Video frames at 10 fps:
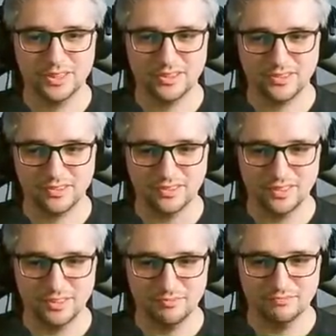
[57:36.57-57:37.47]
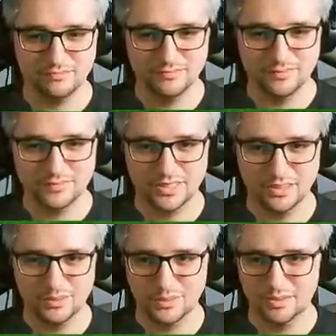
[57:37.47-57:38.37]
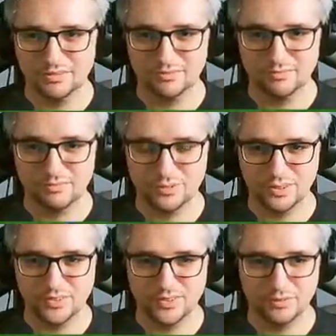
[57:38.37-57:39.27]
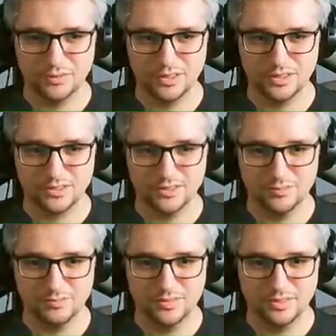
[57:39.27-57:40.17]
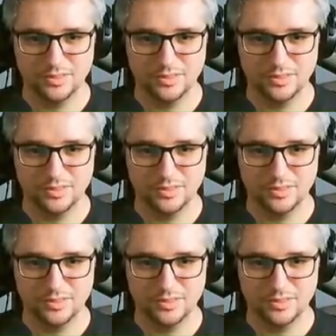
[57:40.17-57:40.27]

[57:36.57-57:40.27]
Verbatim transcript: Because um, that would be pretty welcome.